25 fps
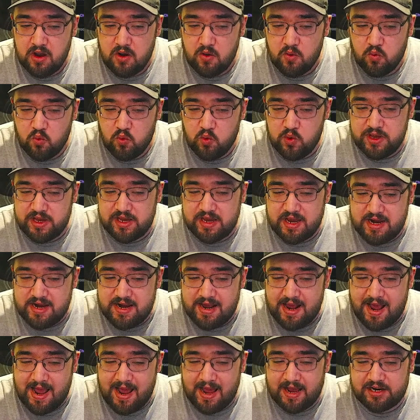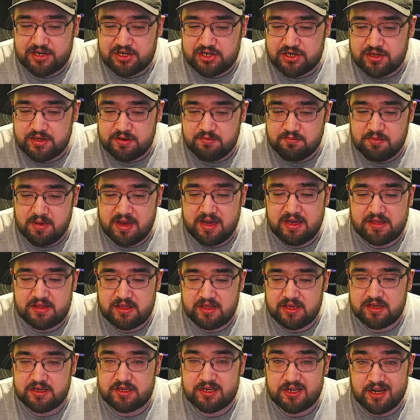we can actually make
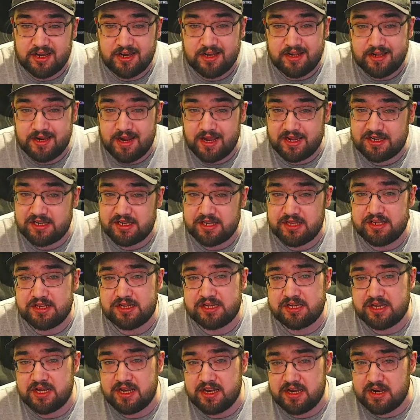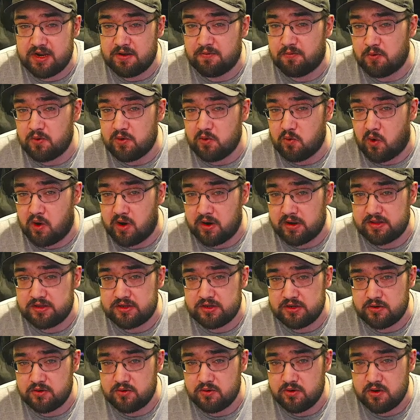this a nested scene if we wanted
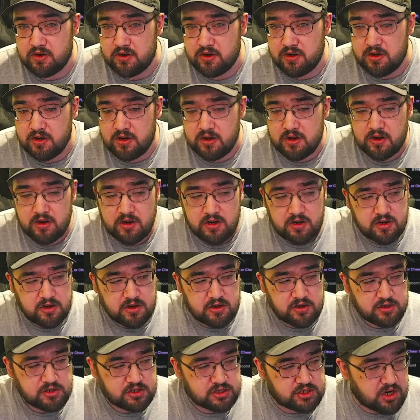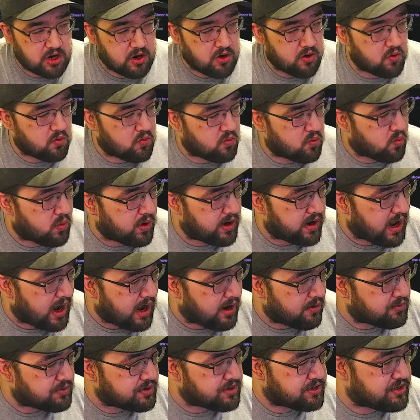to. So what I
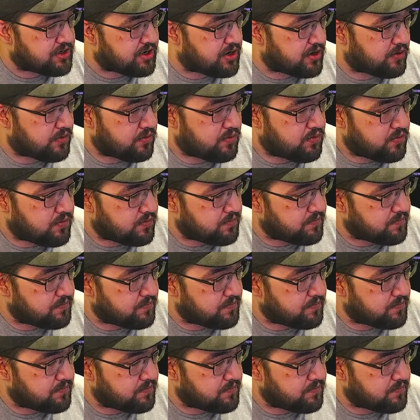would do